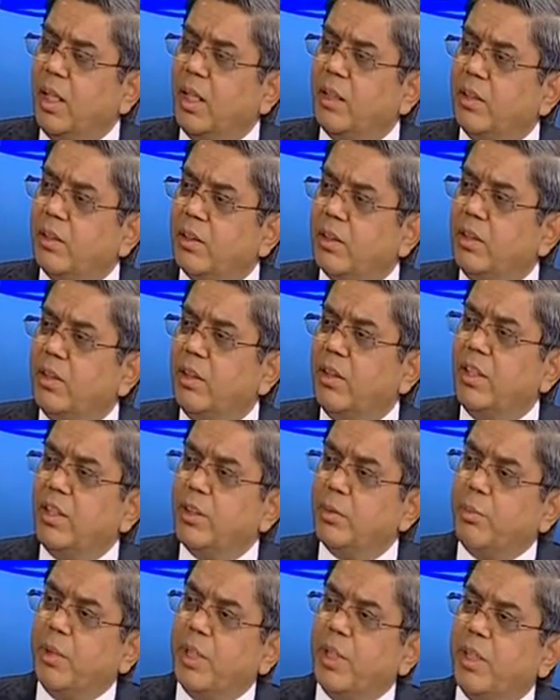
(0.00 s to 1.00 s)
And the third
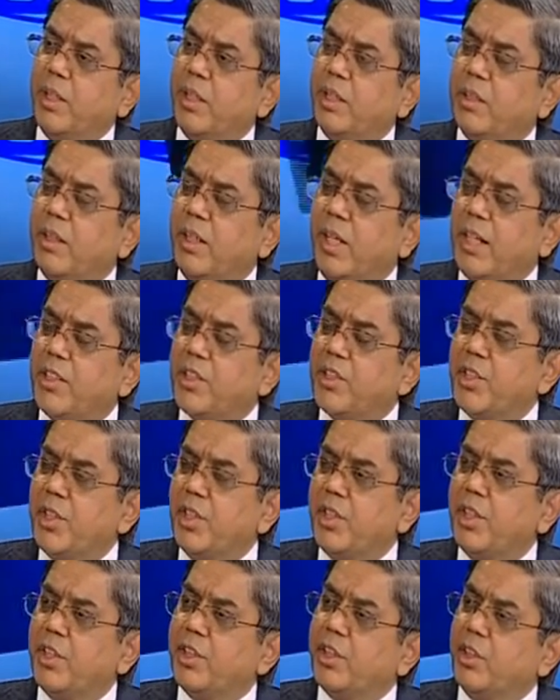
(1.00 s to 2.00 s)
is bringing the next
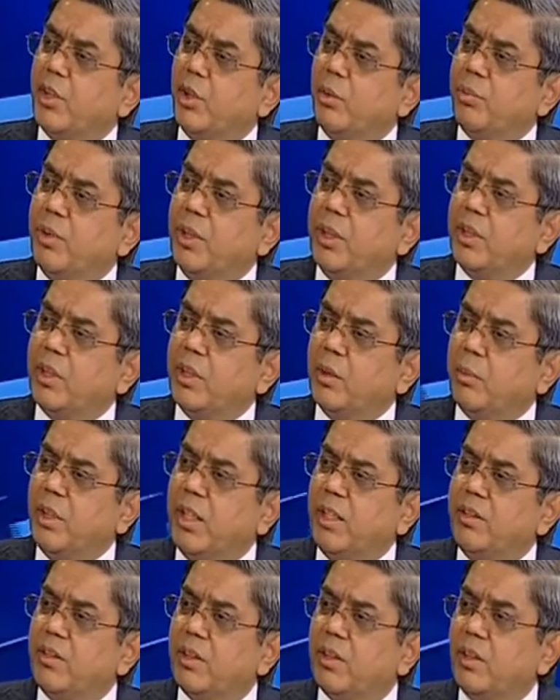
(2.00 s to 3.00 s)
generation of the
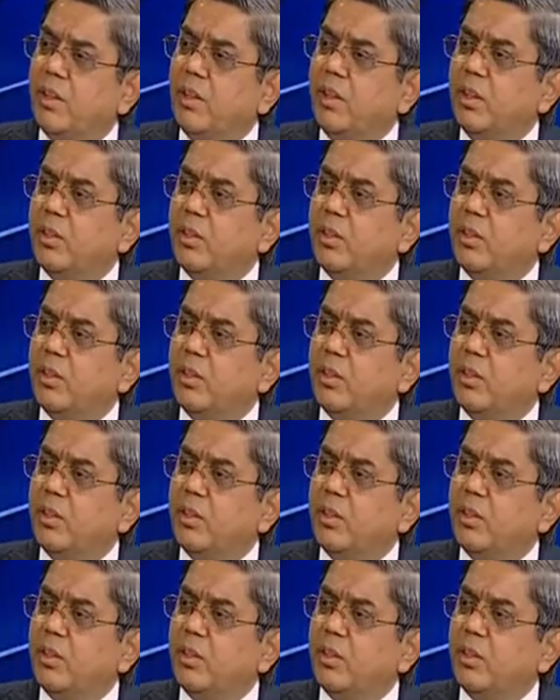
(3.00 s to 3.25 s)
turbines